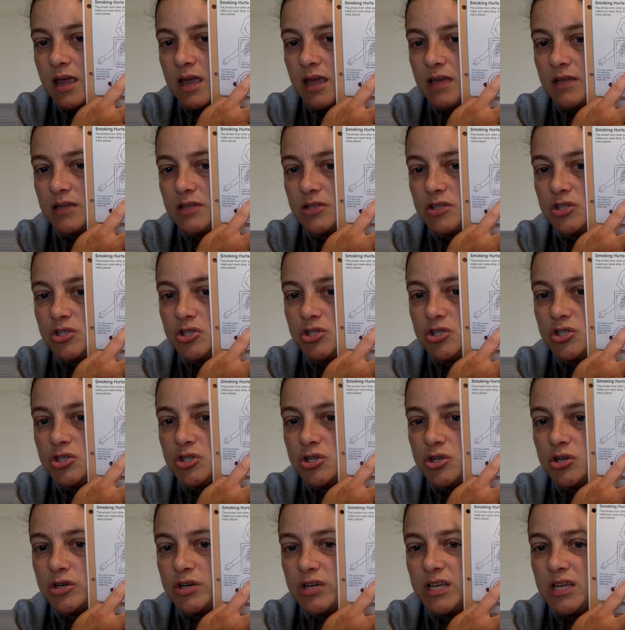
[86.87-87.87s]
a
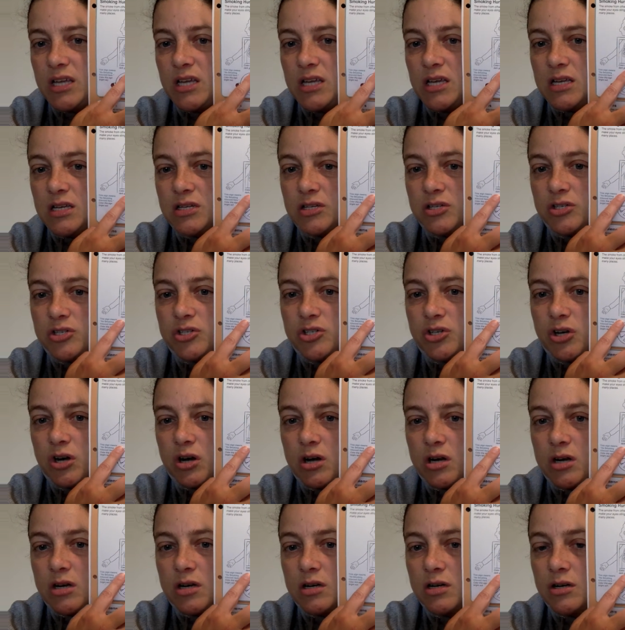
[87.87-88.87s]
dirty
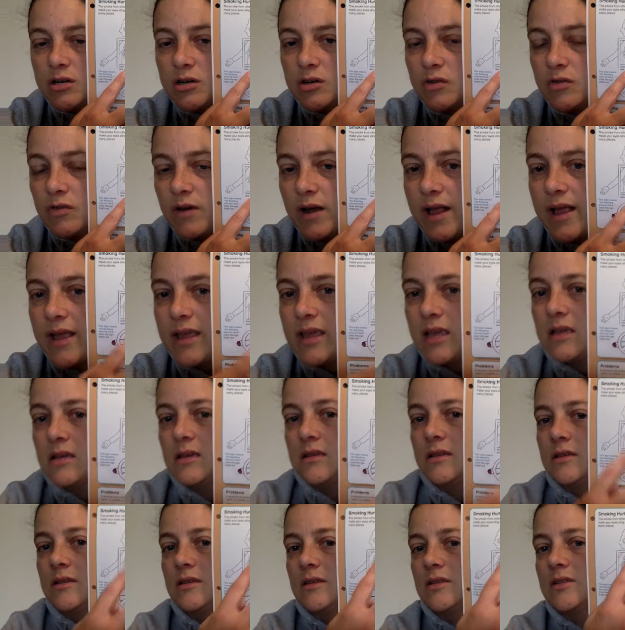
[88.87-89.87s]
dark gray.
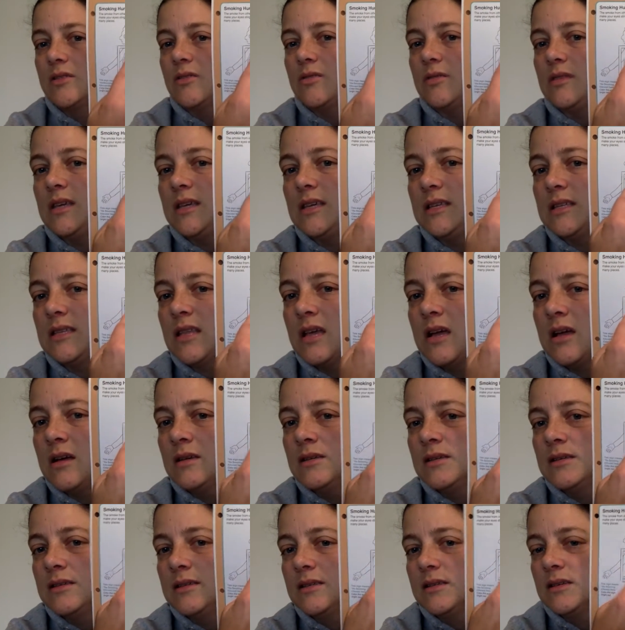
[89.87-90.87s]
So these
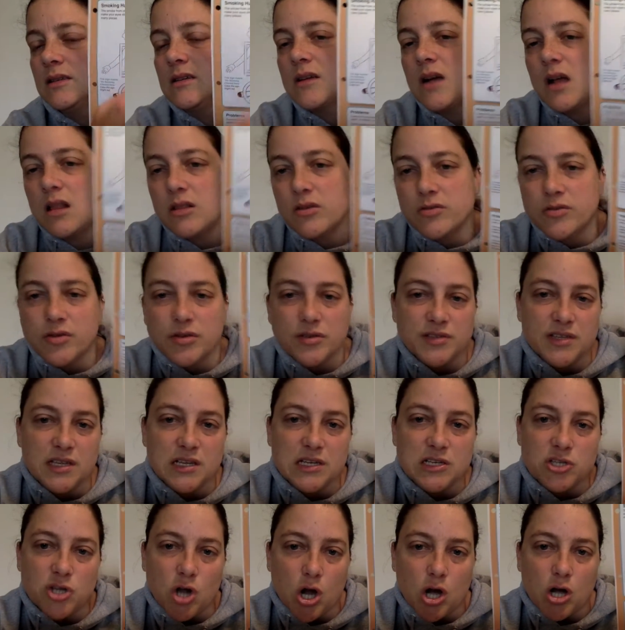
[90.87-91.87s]
lungs, color those
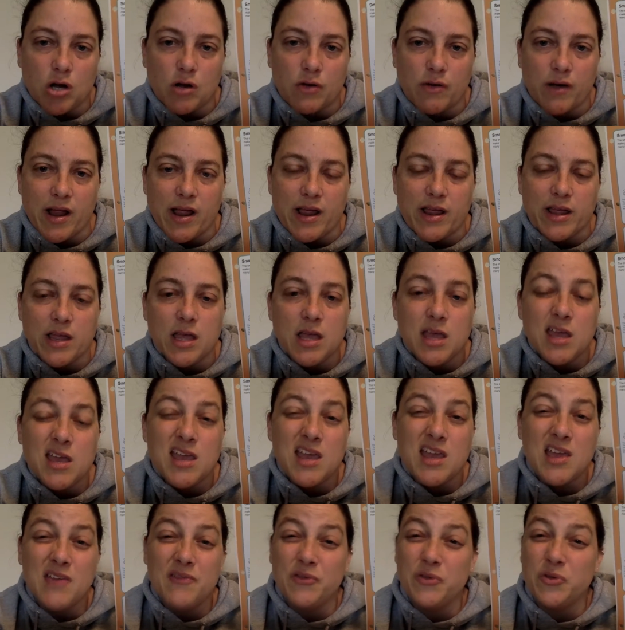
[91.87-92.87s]
in dark gray.
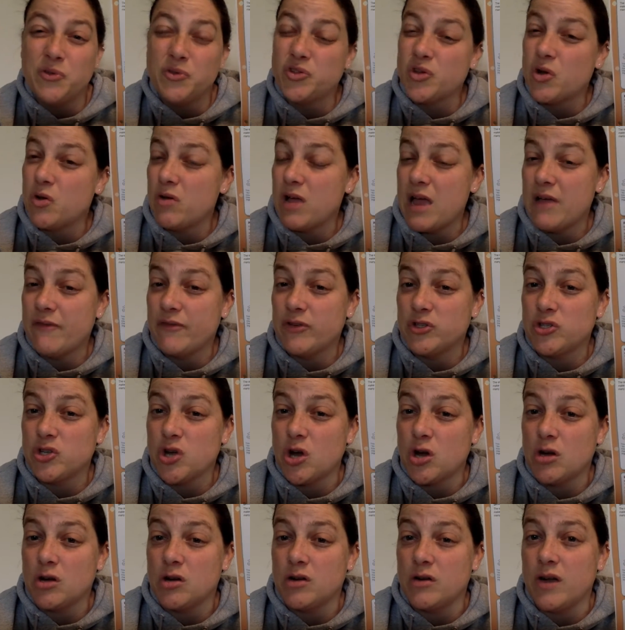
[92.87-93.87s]
If you don't have a
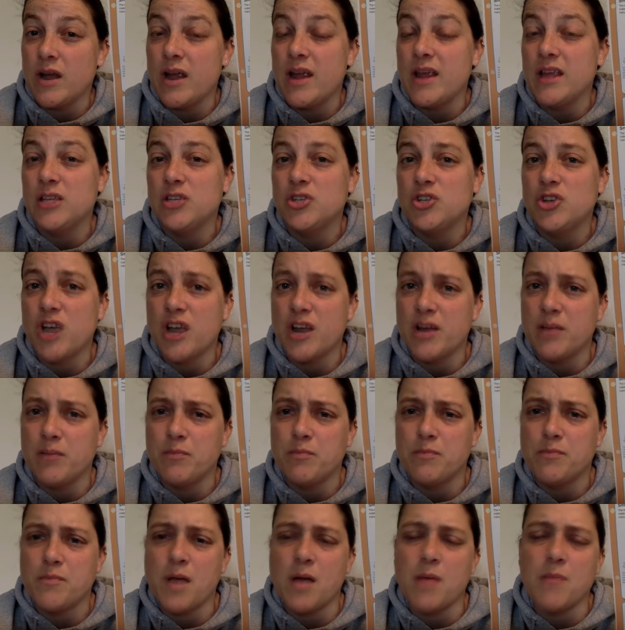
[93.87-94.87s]
dark gray, try a,
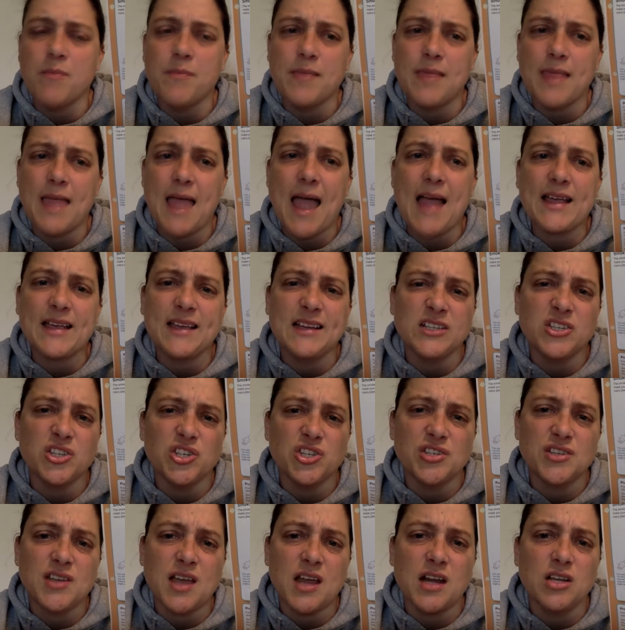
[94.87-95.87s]
a black and
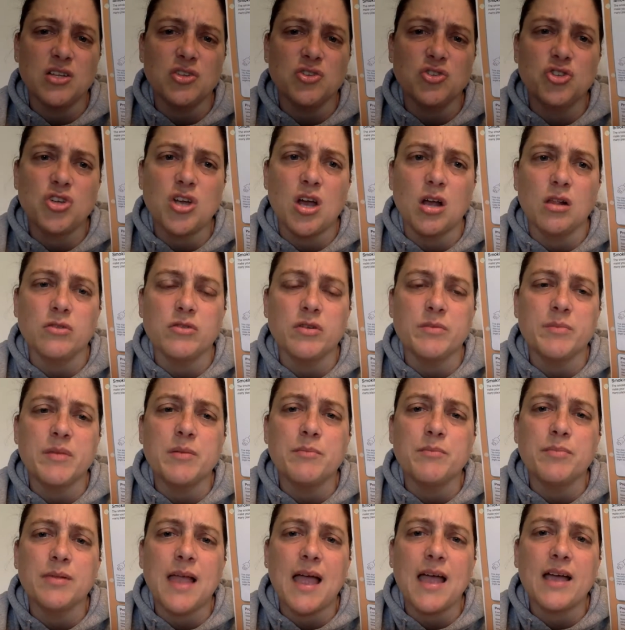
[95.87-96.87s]
just kind of color them
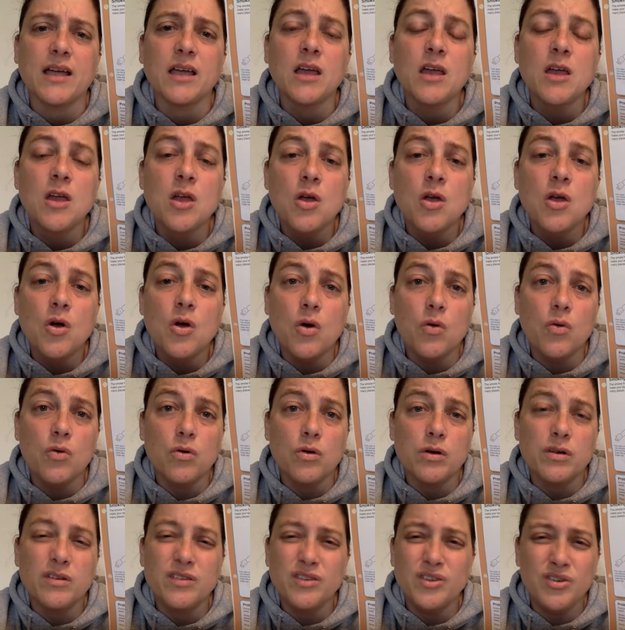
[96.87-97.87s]
in black.
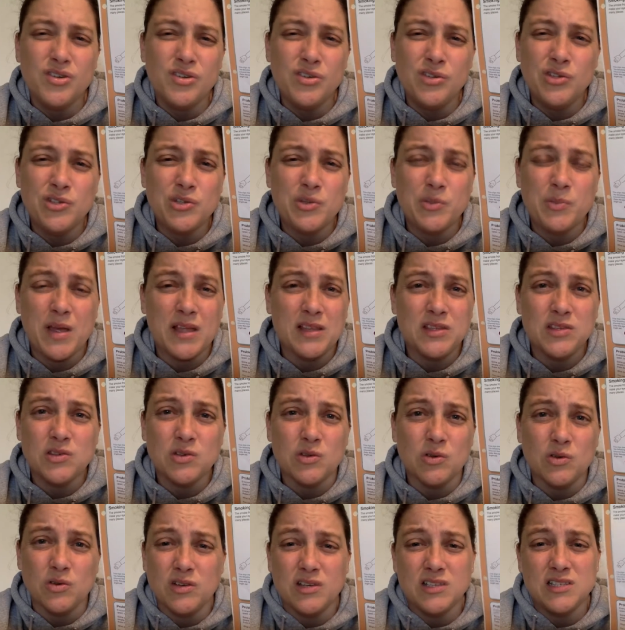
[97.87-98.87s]
Or you can use your
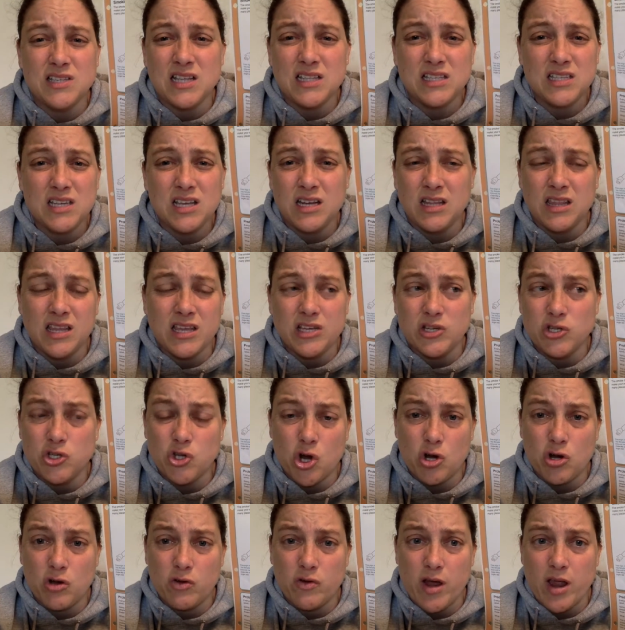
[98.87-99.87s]
pencil because that's kind of like a
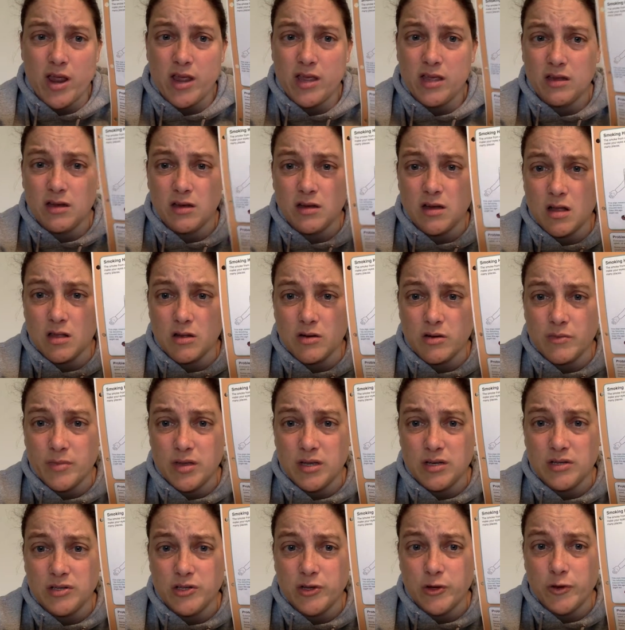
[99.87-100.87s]
dark gray and color them
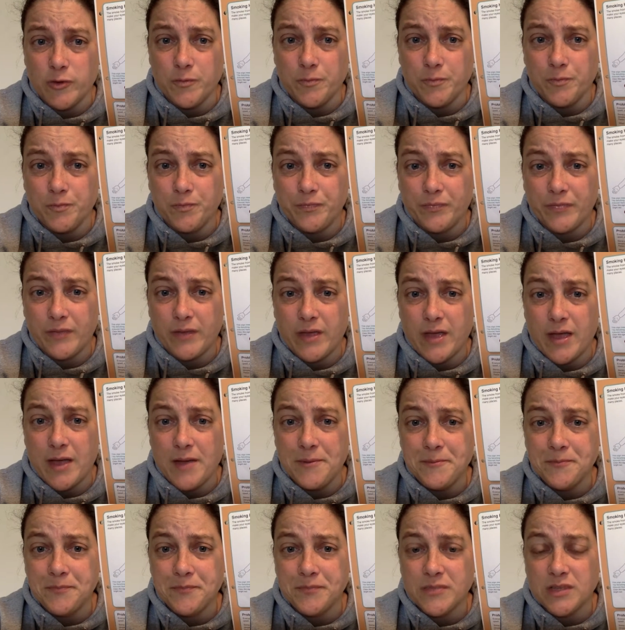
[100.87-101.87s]
in too.
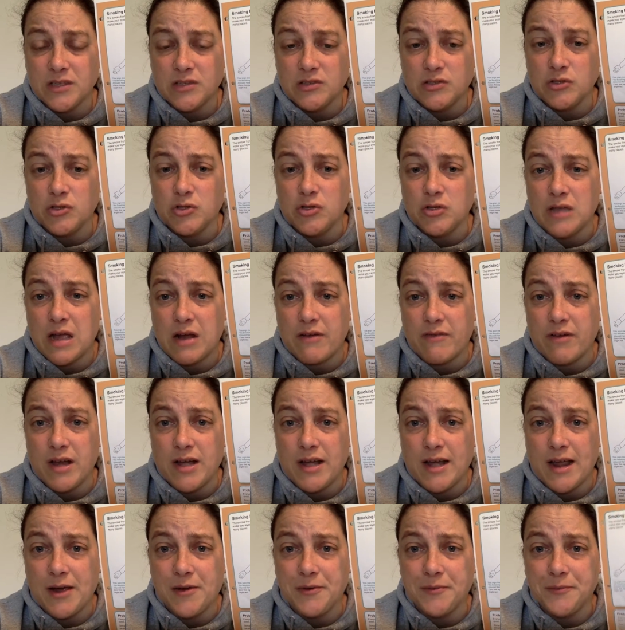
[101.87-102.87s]
Okay, so do that
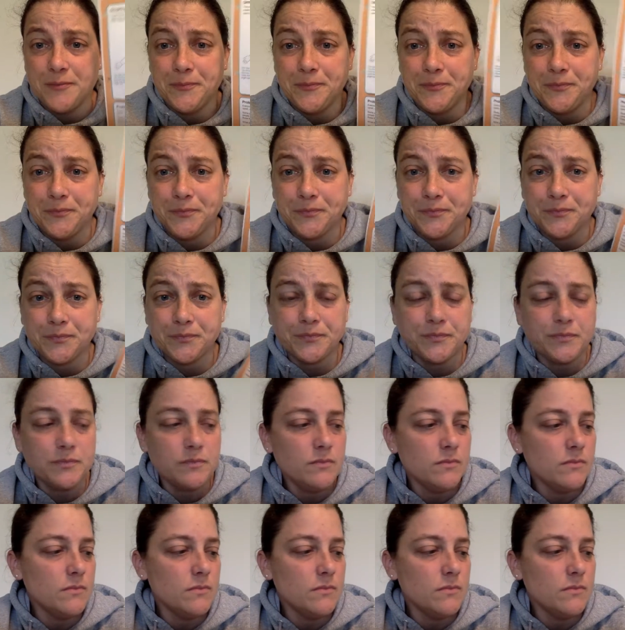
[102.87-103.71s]
right now. If